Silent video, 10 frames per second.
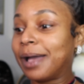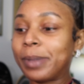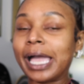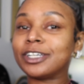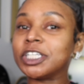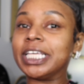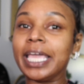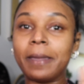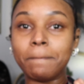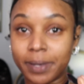I'm
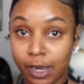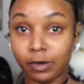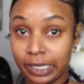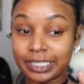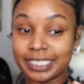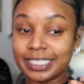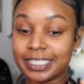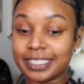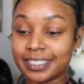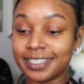actually embarrassed
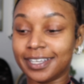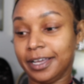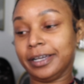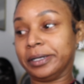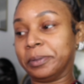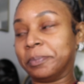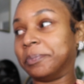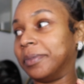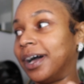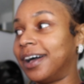
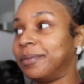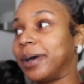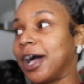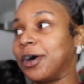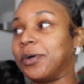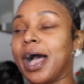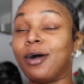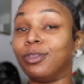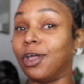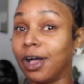um, about
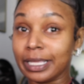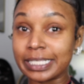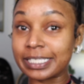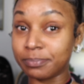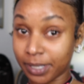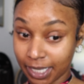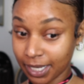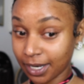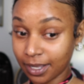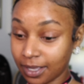how long it's
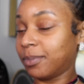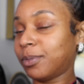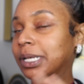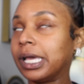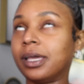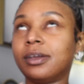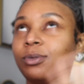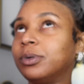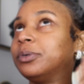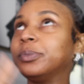been. But we not
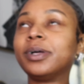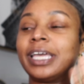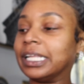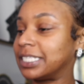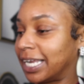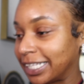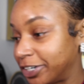we'll we'll get into that